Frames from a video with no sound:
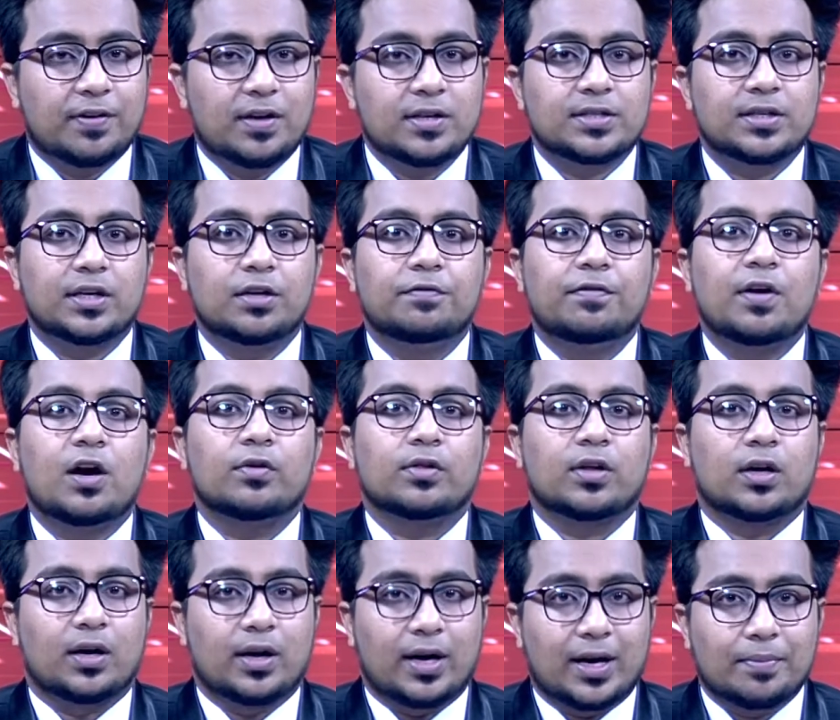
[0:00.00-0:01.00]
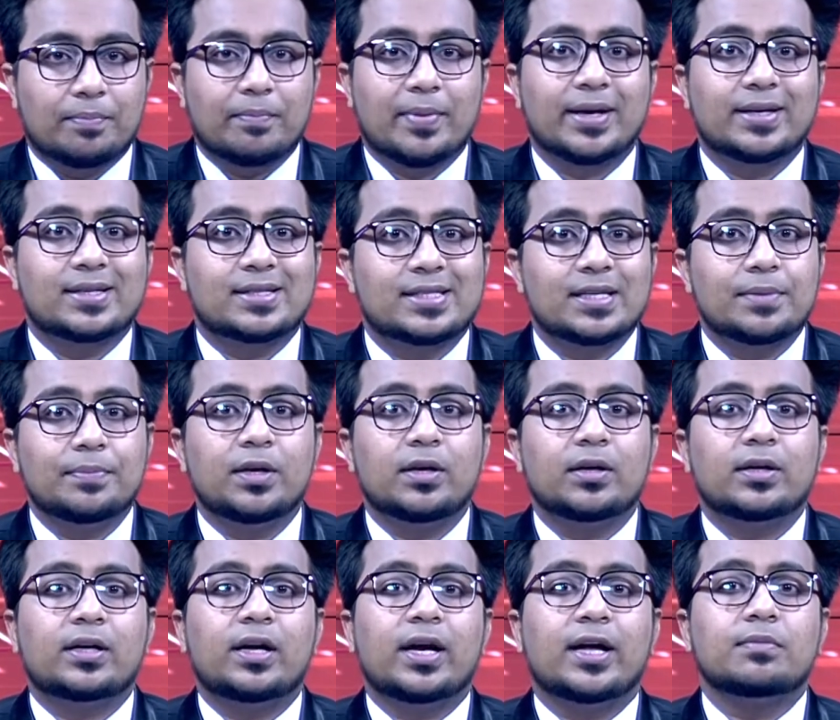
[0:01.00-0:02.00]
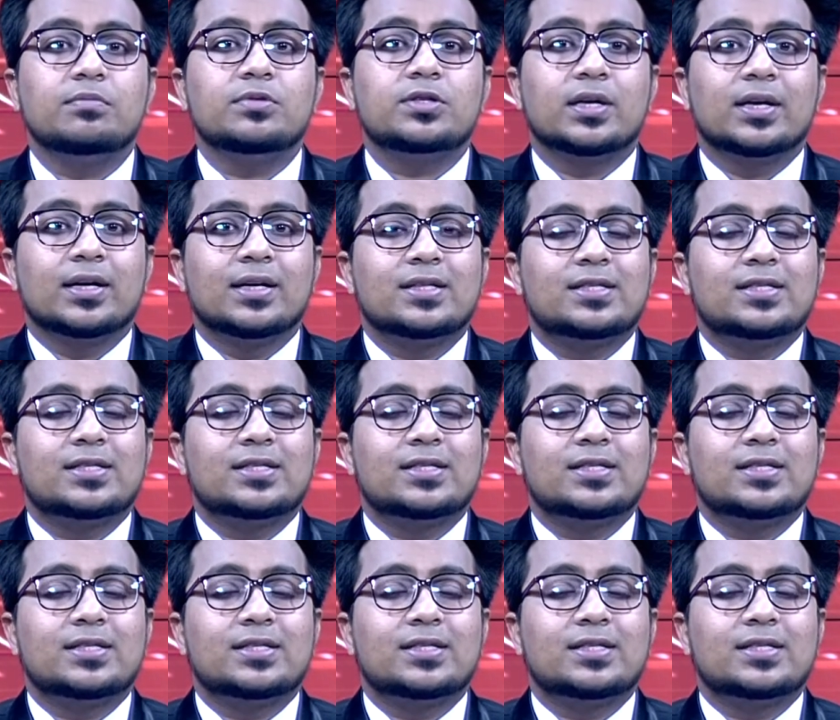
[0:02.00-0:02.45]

Faisal Vawda had made similar claims,